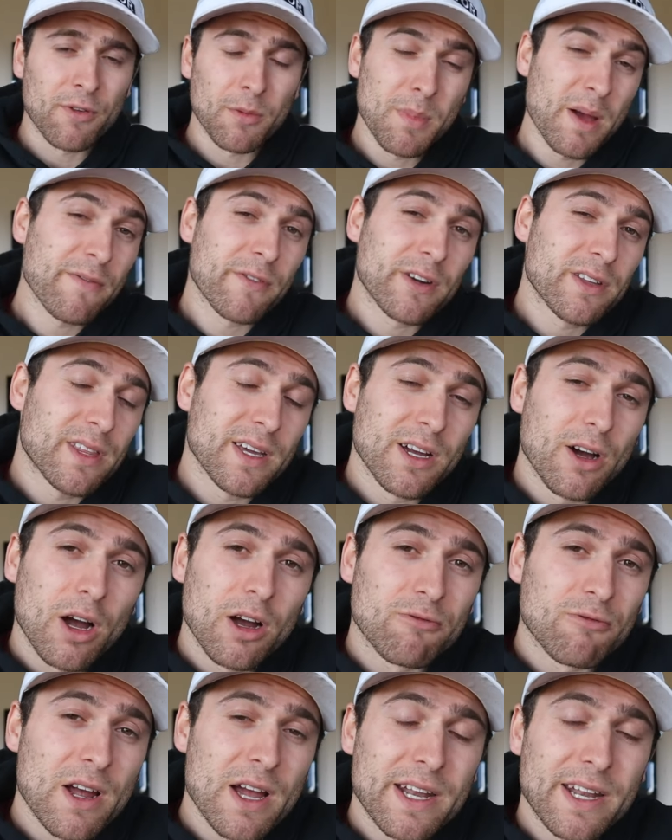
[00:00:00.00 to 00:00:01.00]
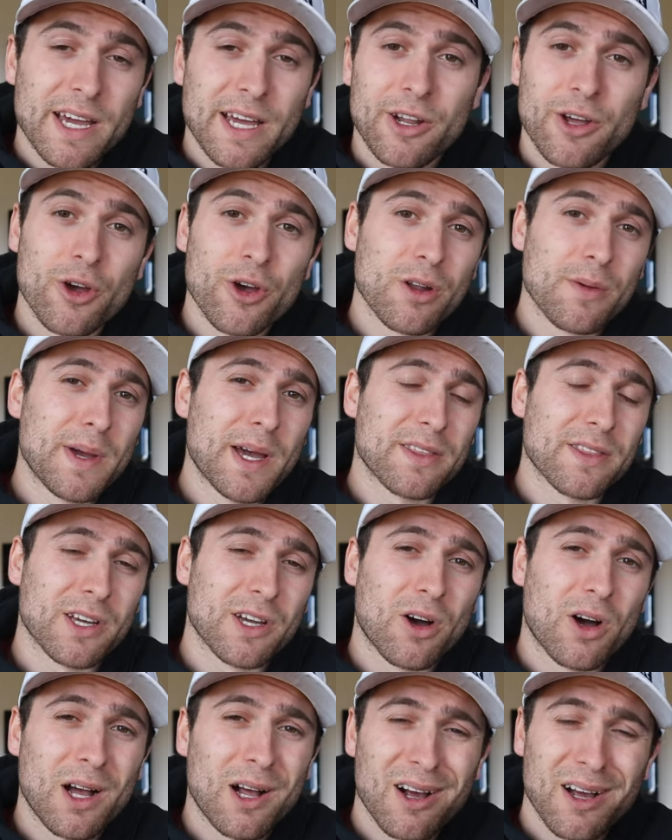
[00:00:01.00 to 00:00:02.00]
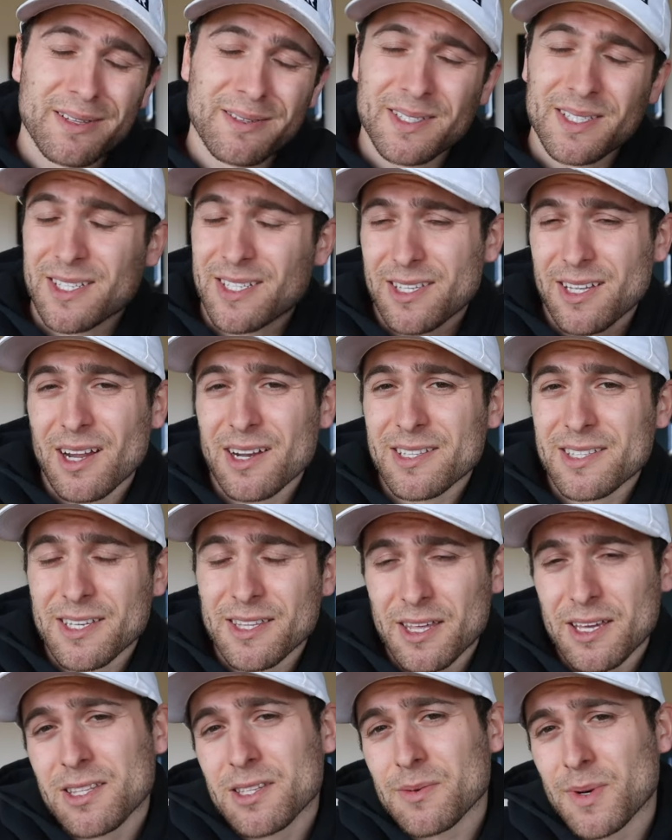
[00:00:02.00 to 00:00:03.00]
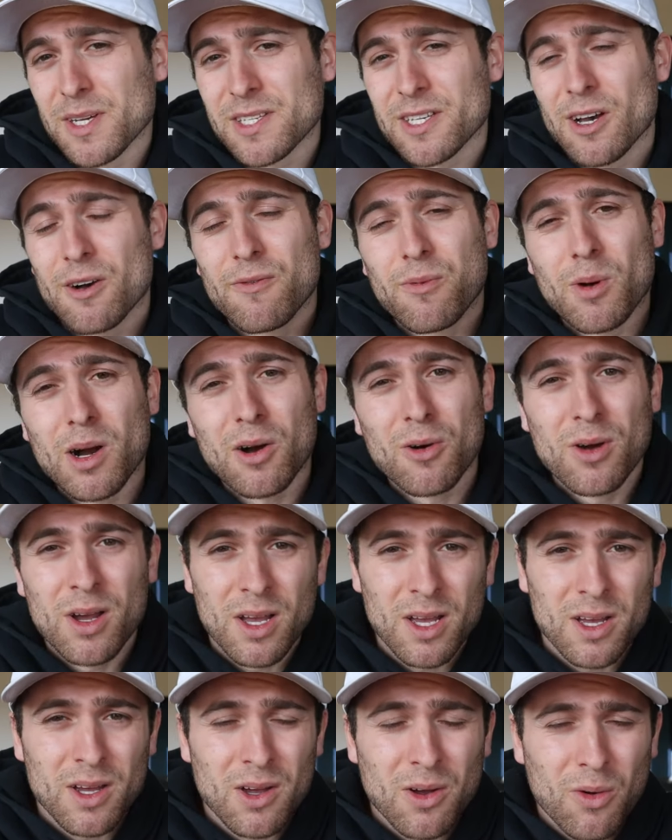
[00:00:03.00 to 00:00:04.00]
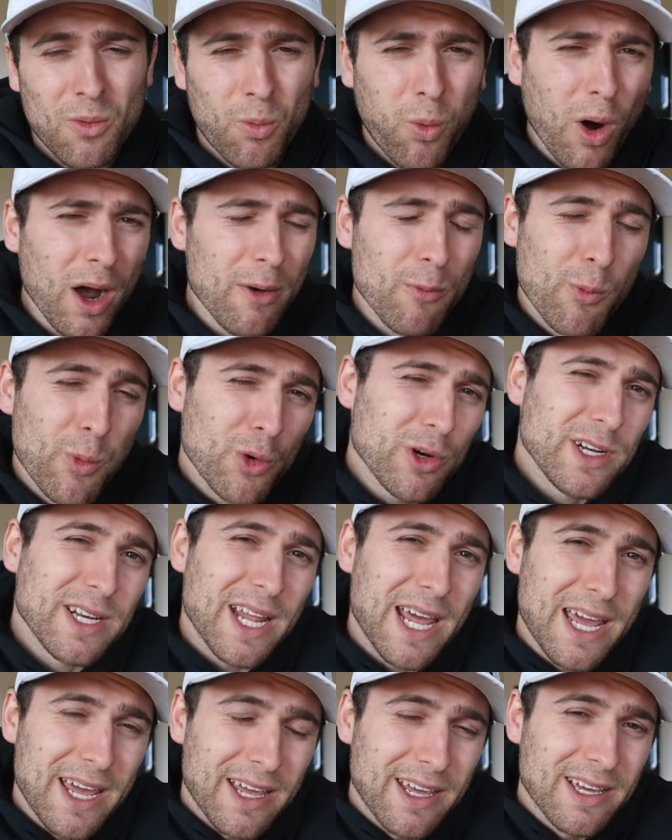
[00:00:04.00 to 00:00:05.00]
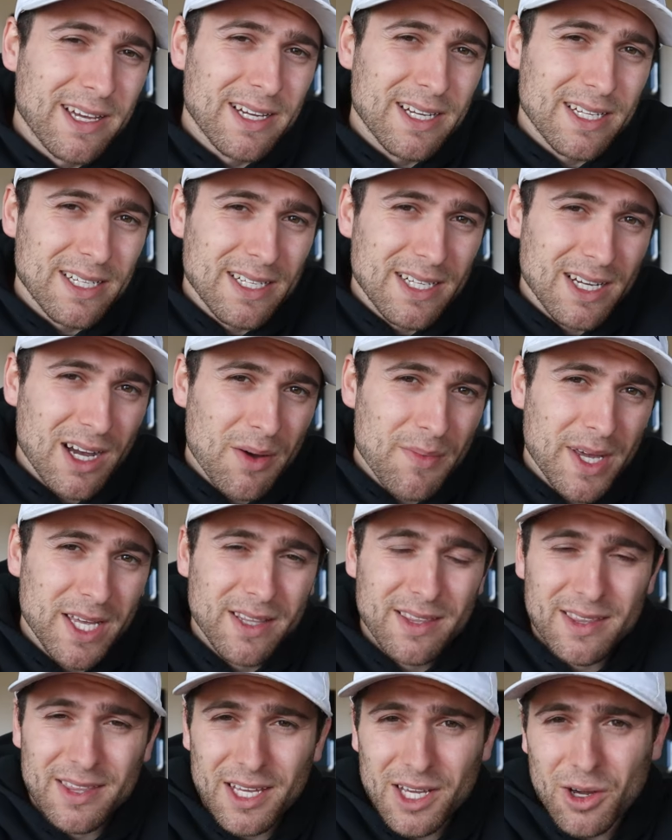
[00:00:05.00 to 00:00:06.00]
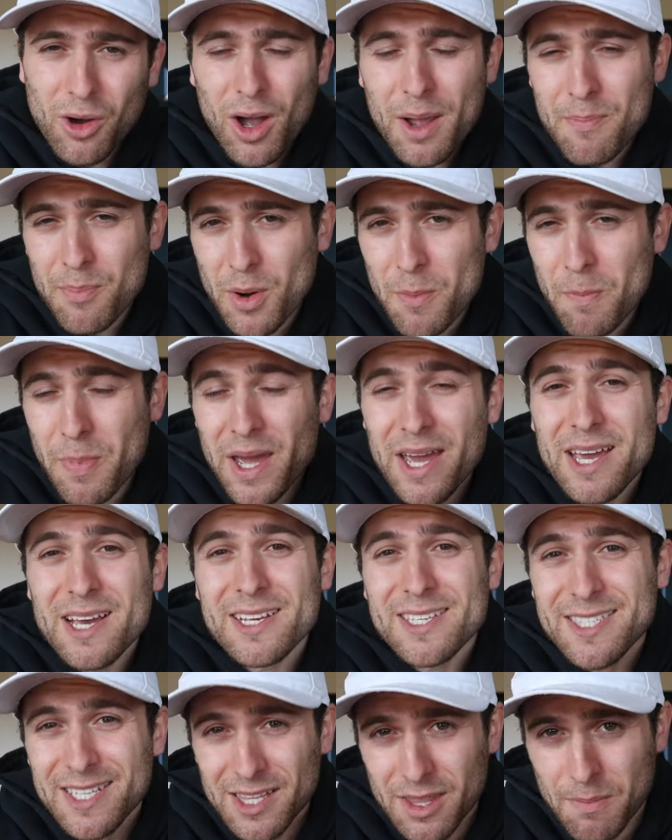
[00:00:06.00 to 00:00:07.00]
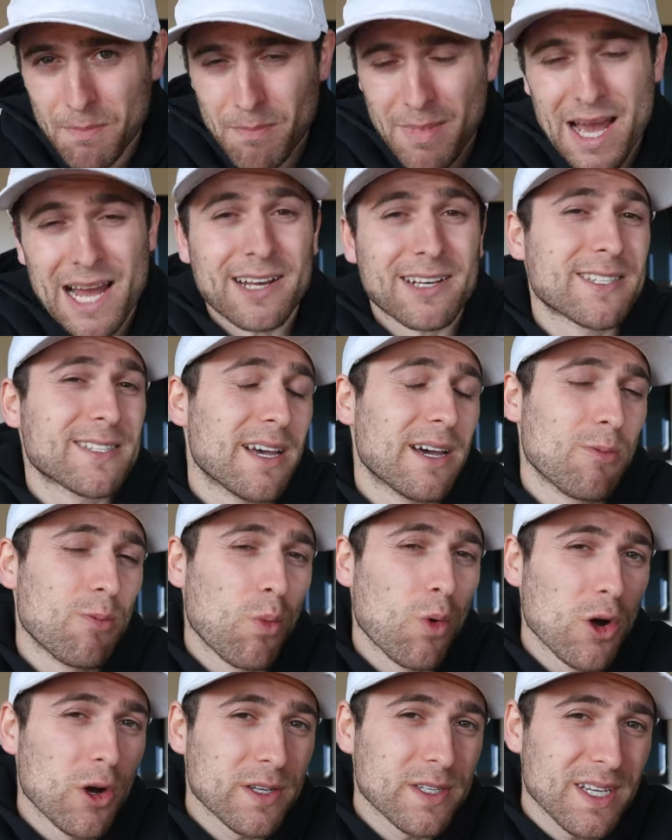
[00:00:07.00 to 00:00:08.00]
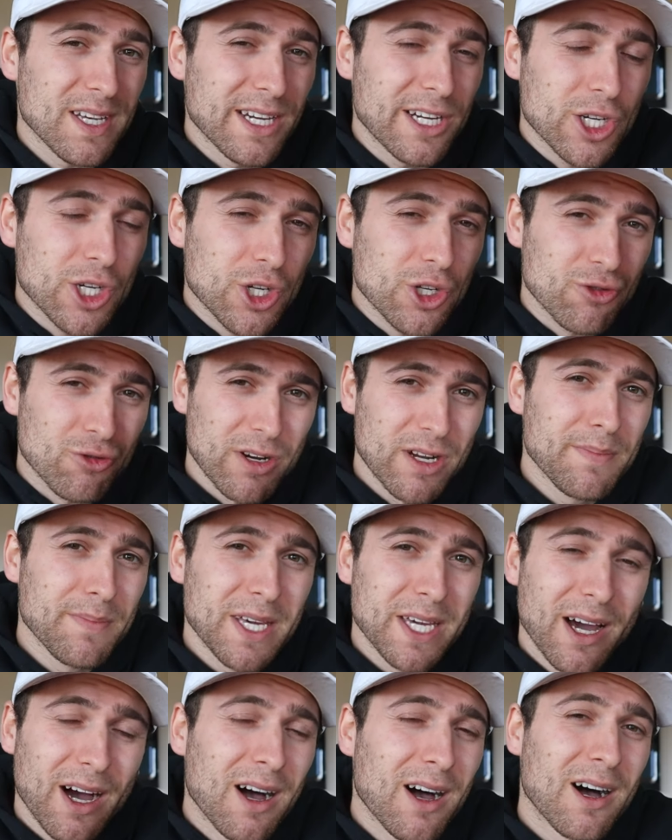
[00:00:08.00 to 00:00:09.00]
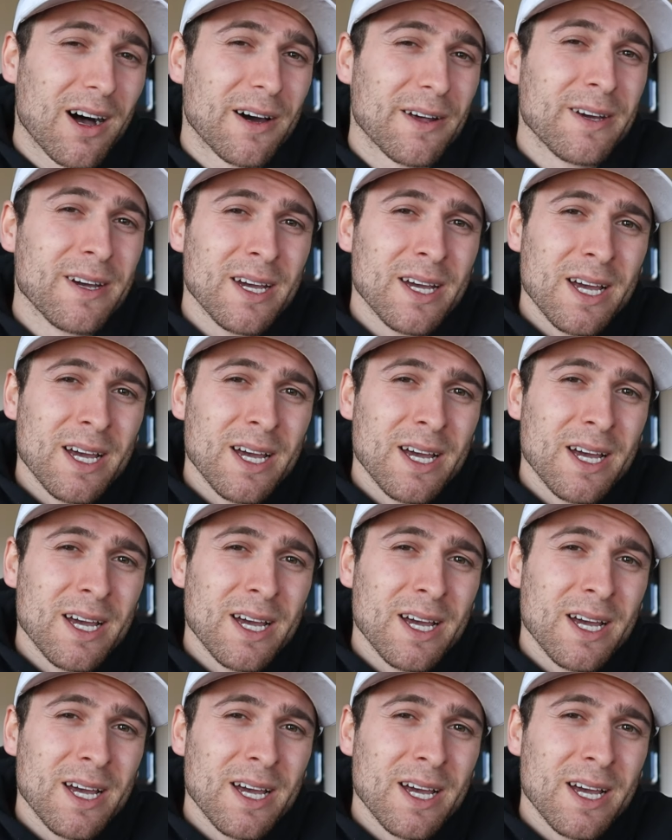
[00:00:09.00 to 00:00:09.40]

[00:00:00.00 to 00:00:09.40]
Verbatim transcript: From everything I read and heard about the guy, I started to think to myself, well, why wouldn't he? I mean, the guy prepares to the max and works extremely hard.